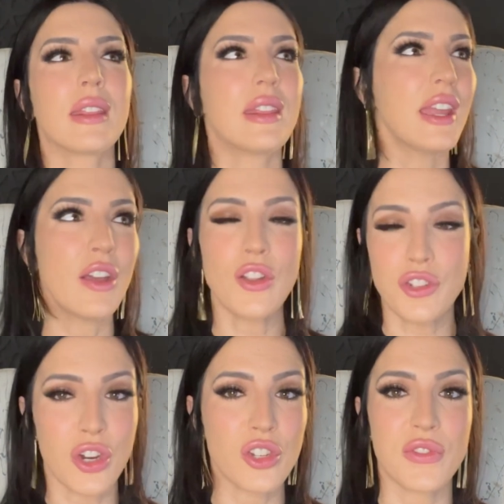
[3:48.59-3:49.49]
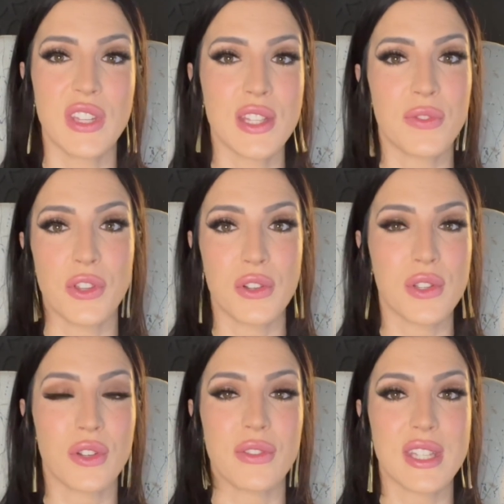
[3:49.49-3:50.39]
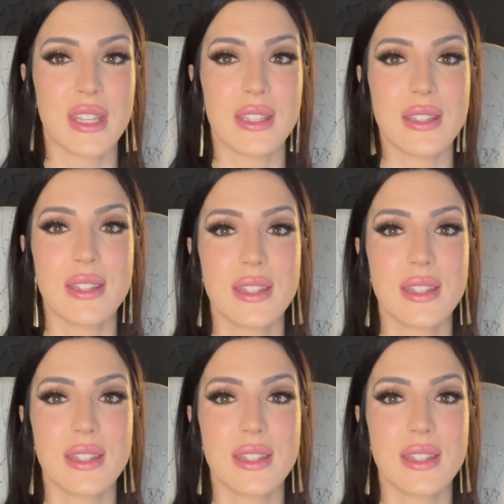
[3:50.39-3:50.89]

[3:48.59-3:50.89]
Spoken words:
they all charge fees for their services.